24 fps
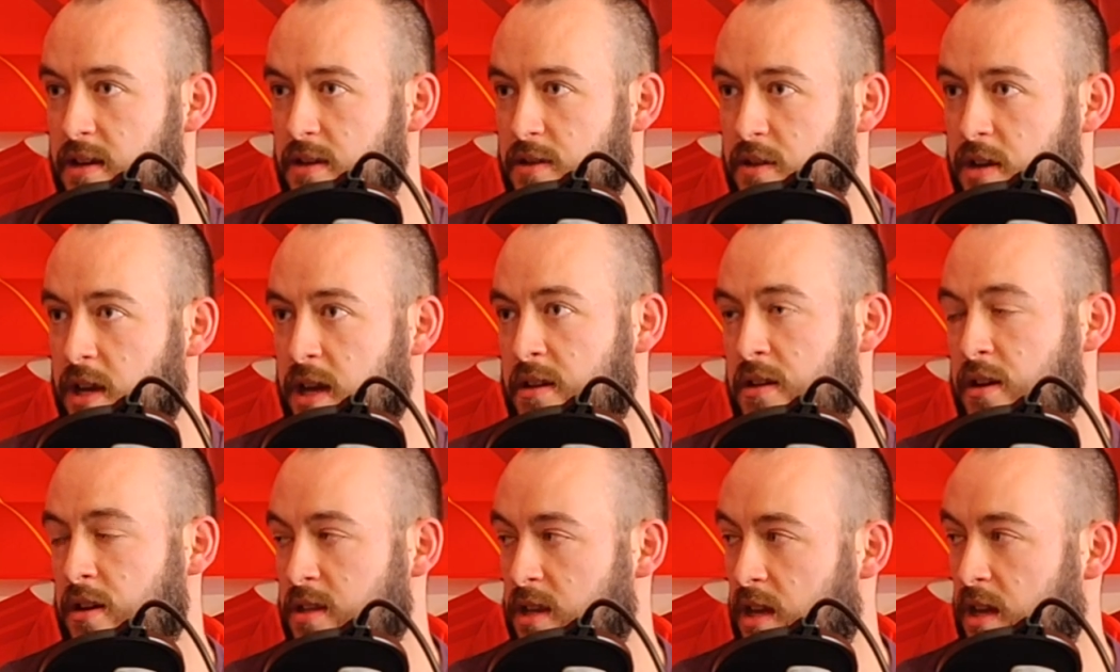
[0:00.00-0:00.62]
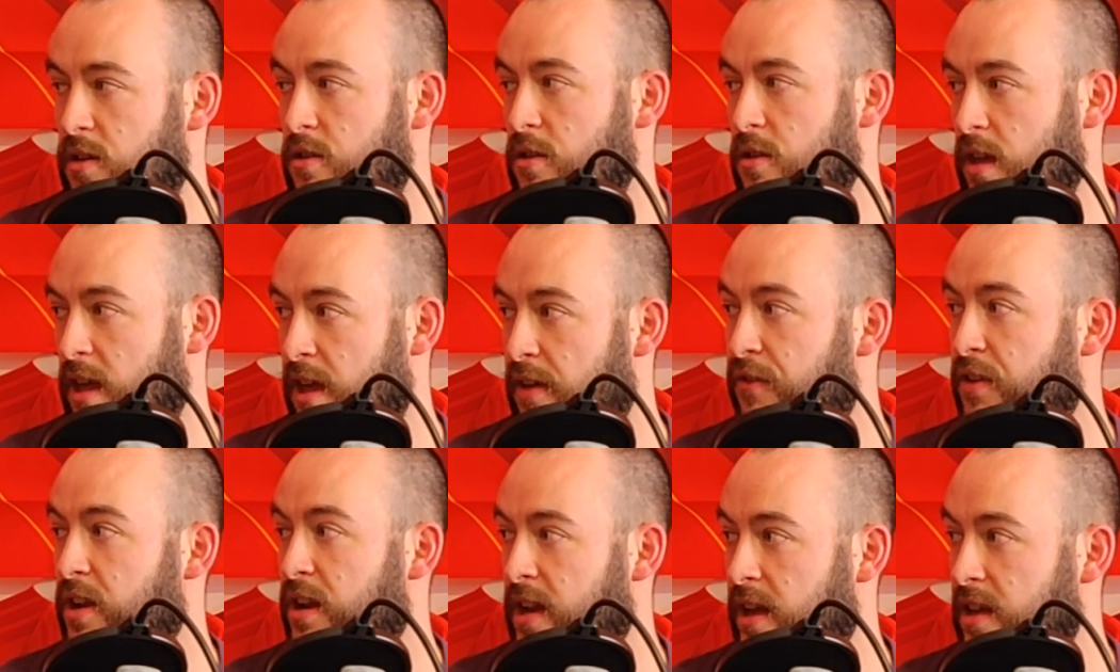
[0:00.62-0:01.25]
you getting knocked out all
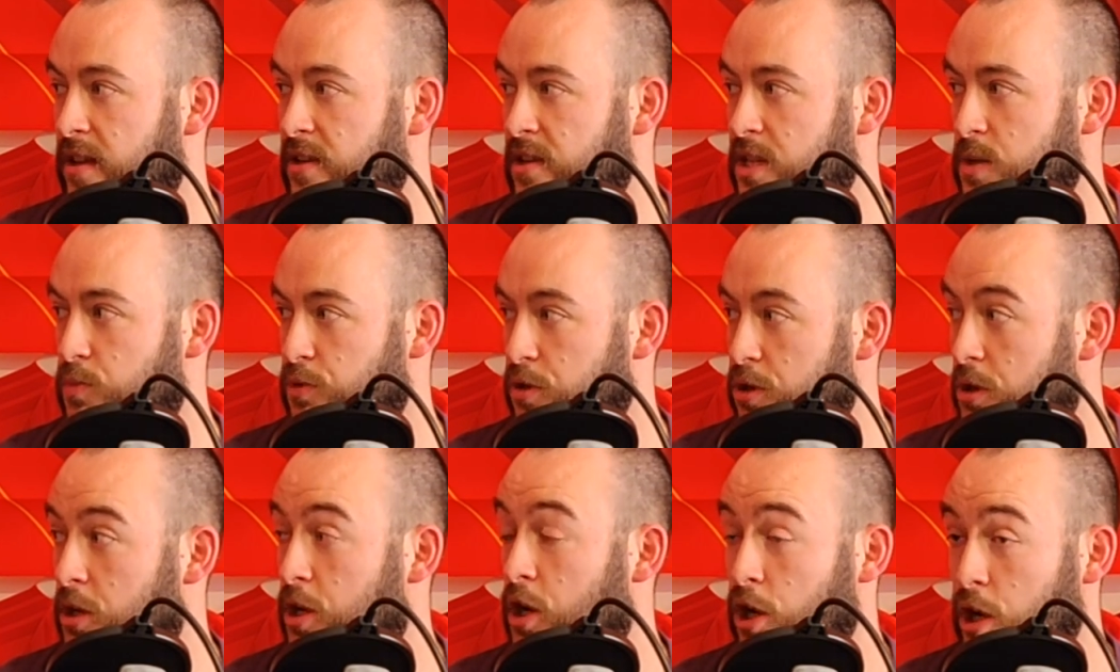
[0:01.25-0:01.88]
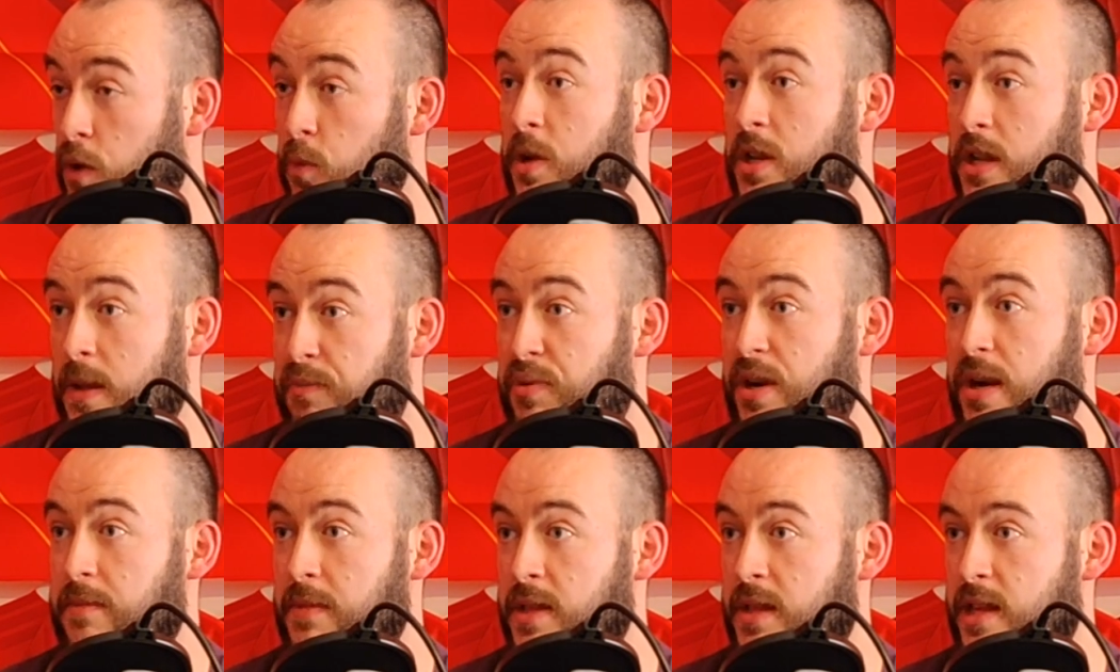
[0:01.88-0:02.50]
everything else, but you're going to win the
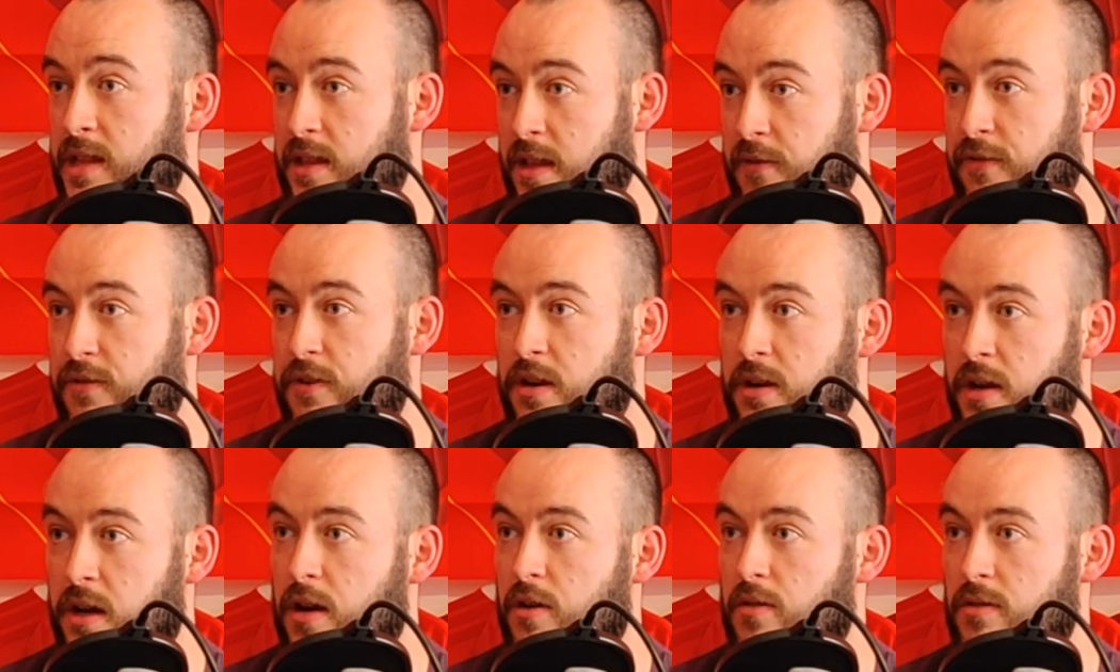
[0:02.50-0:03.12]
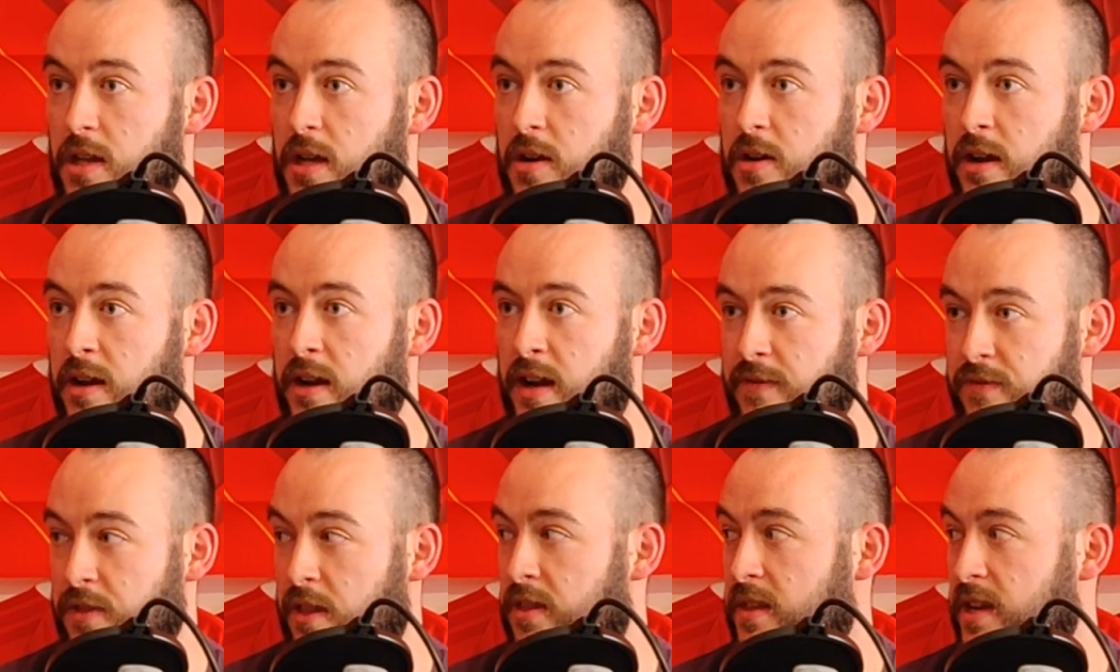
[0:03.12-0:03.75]
Premier League, the fucking holy
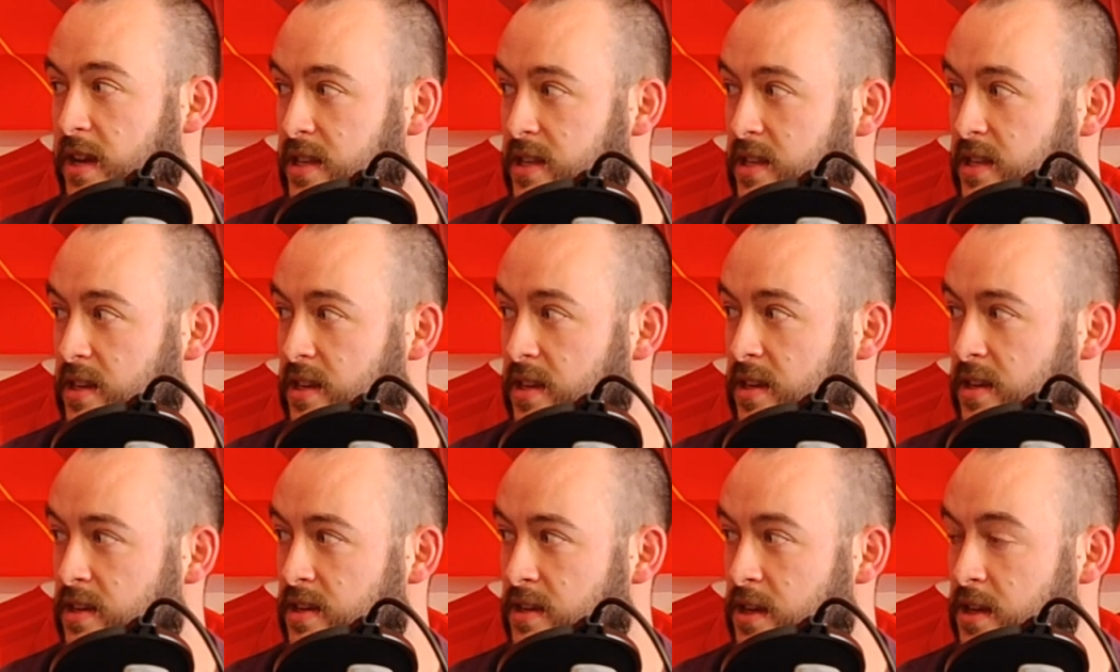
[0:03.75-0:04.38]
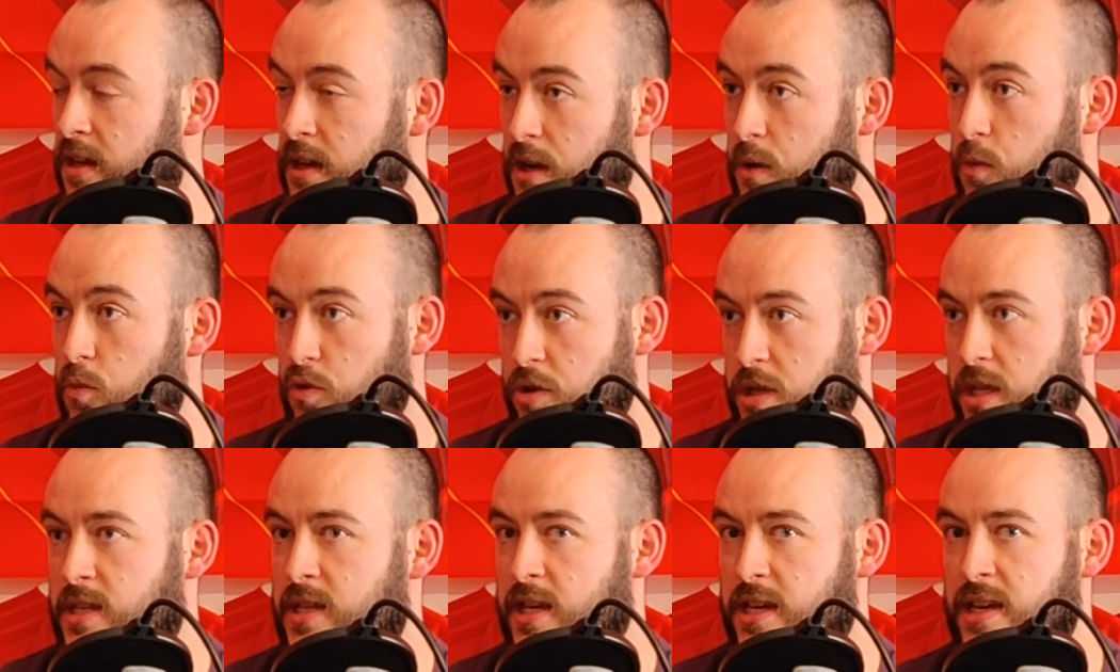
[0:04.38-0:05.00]
grail after 30 years.
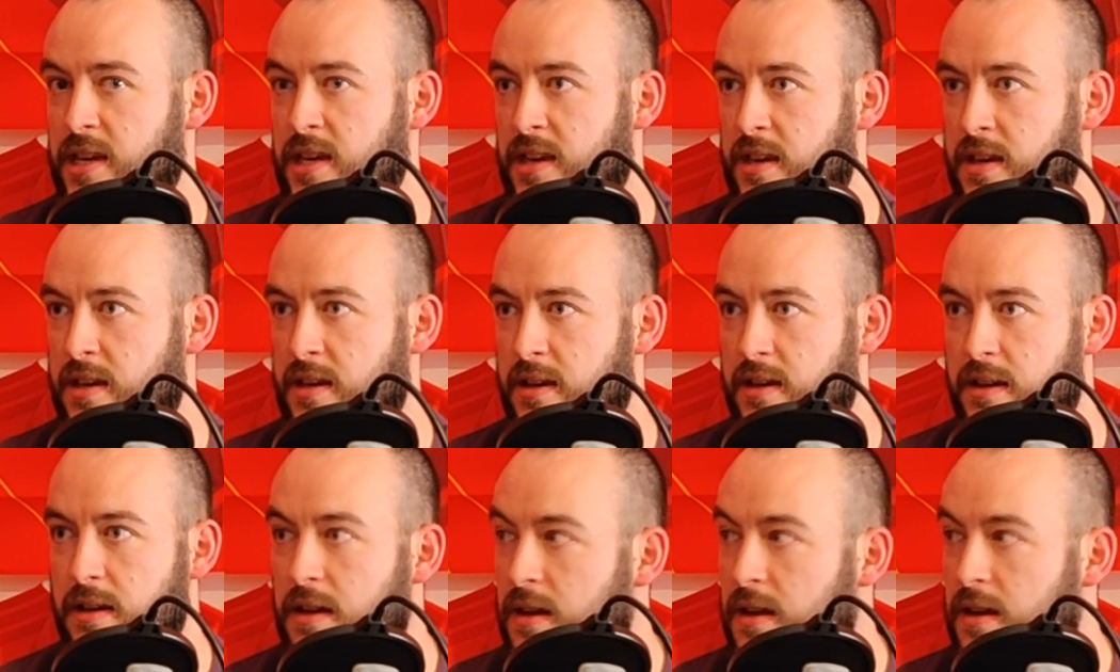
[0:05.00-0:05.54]
Would you take it?